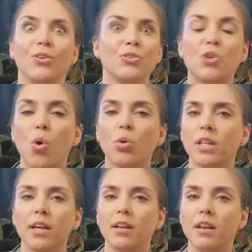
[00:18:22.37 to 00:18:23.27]
totally
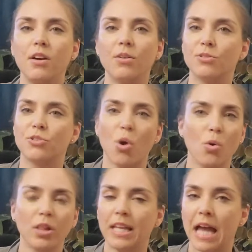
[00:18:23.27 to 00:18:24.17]
unknown,
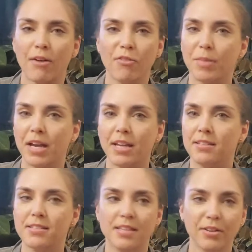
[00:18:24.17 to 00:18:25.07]
totally out of my
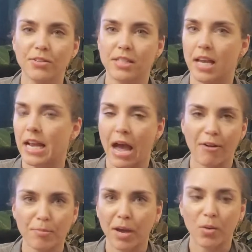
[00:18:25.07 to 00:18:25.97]
skill set, out
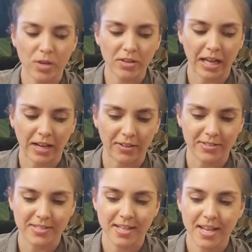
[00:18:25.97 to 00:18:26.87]
of my wheelhouse.